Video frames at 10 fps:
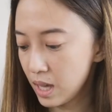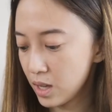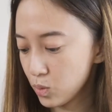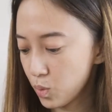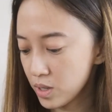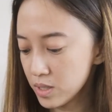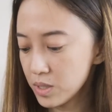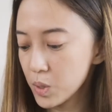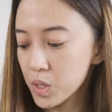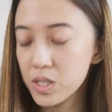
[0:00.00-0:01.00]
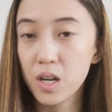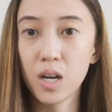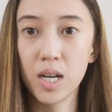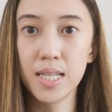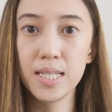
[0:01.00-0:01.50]
And once you're
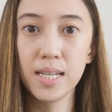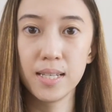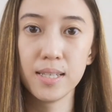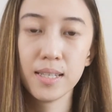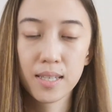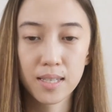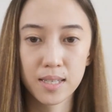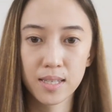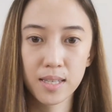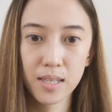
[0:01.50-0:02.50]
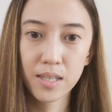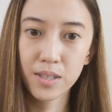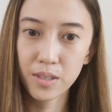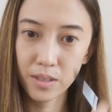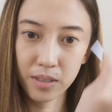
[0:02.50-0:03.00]
done,
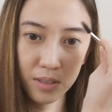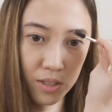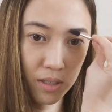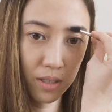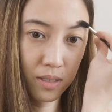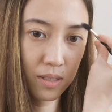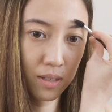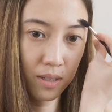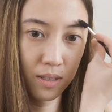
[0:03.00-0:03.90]
you can just